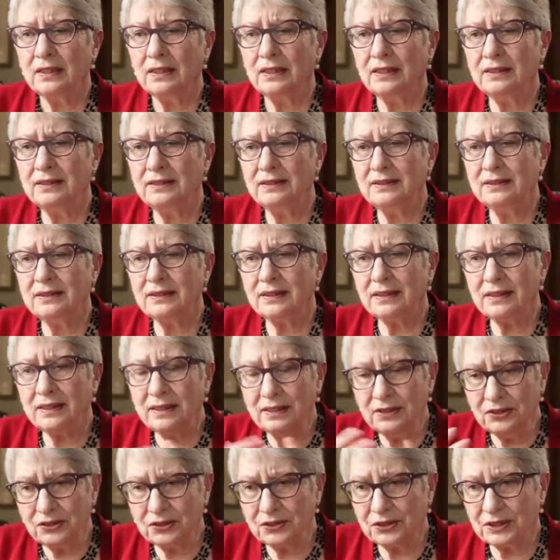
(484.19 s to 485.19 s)
It's
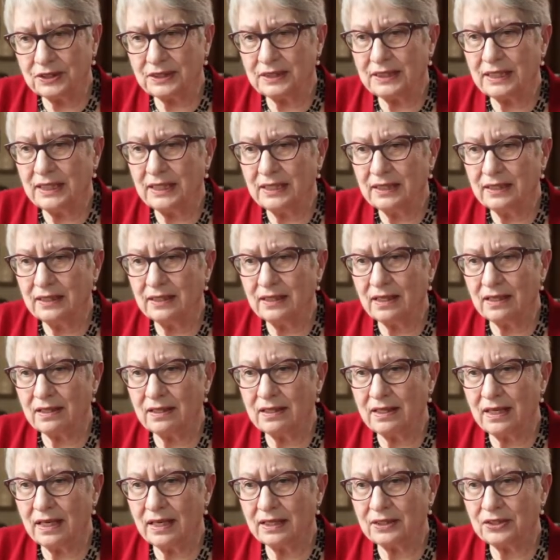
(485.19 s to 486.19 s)
interesting
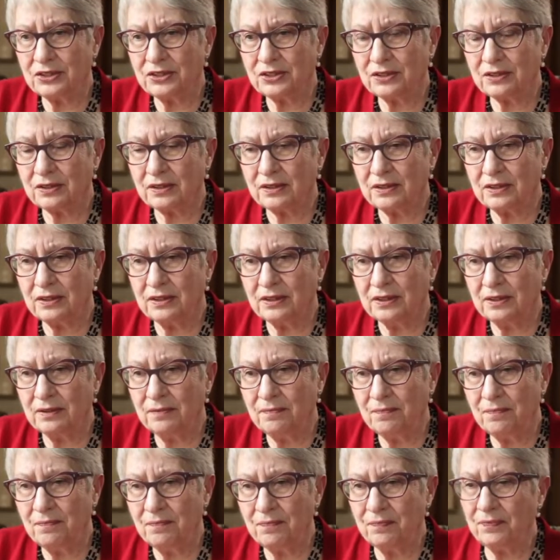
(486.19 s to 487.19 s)
that
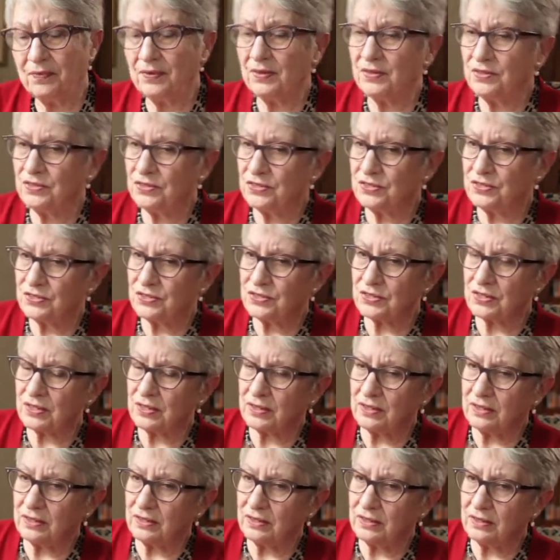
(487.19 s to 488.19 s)
this
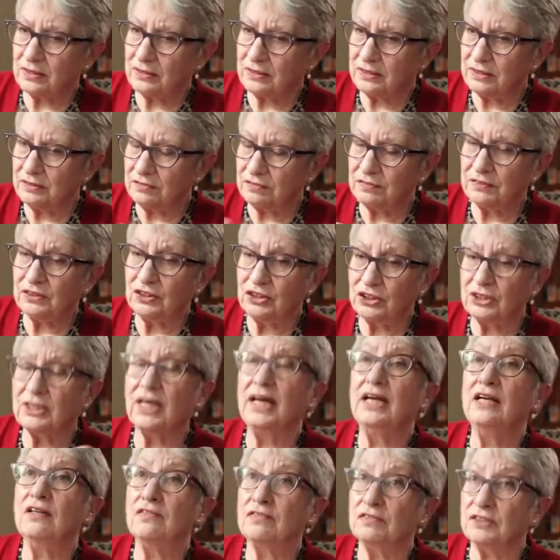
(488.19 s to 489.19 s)
different
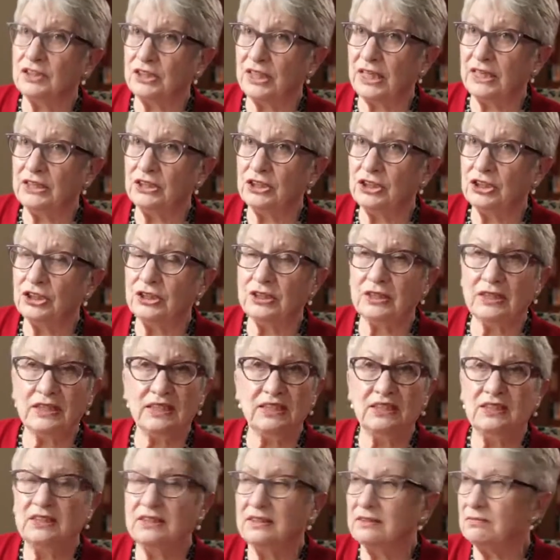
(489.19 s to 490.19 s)
style of attention
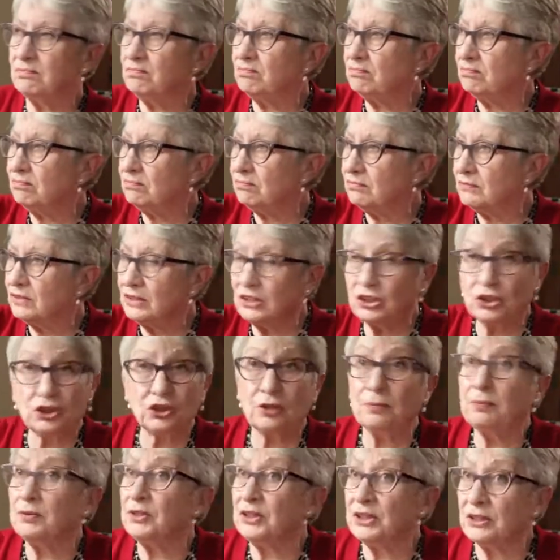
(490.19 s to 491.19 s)
is
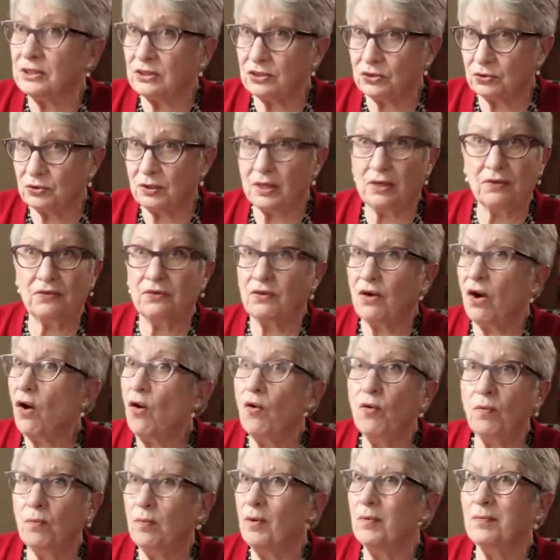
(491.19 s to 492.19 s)
distributed throughout the
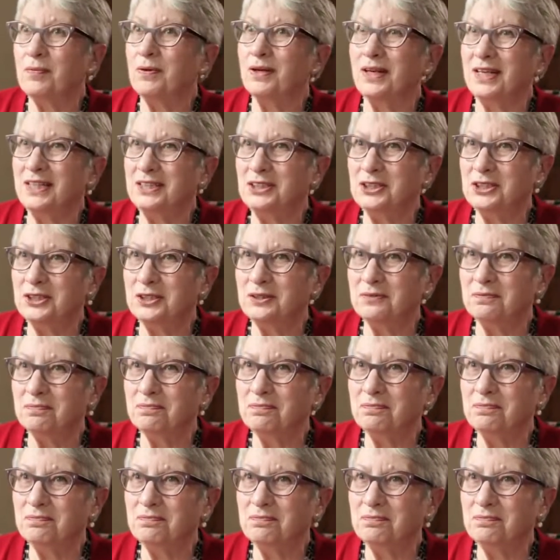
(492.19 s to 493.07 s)
whole population.